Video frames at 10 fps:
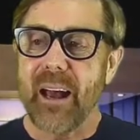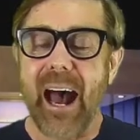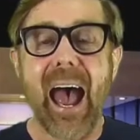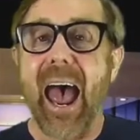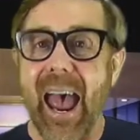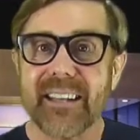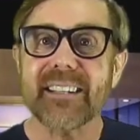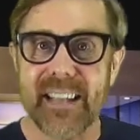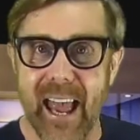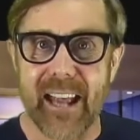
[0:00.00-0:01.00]

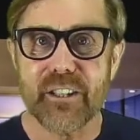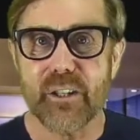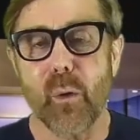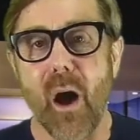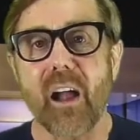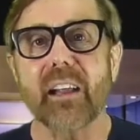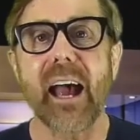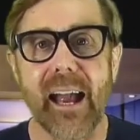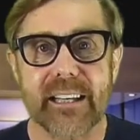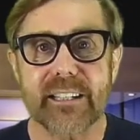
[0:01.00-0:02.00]
access to all
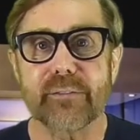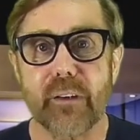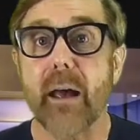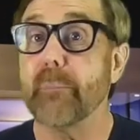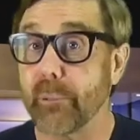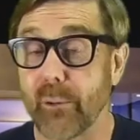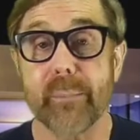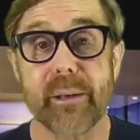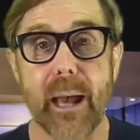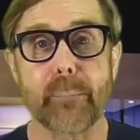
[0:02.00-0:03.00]
kinds of
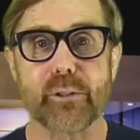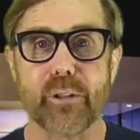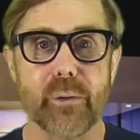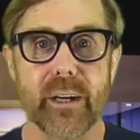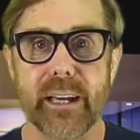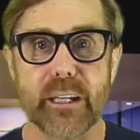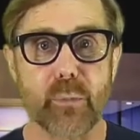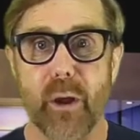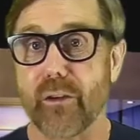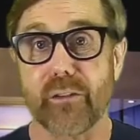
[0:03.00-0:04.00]
employment
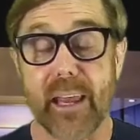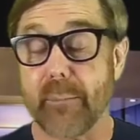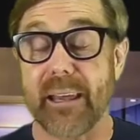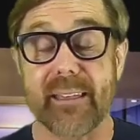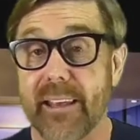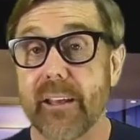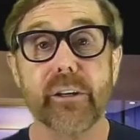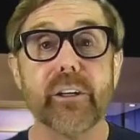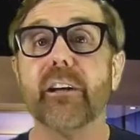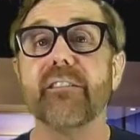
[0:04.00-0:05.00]
opportunities, whether they be
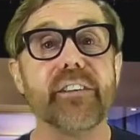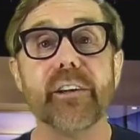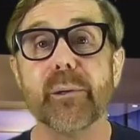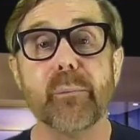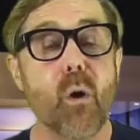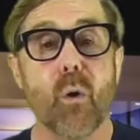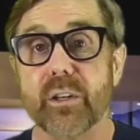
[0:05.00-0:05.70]
theater, film,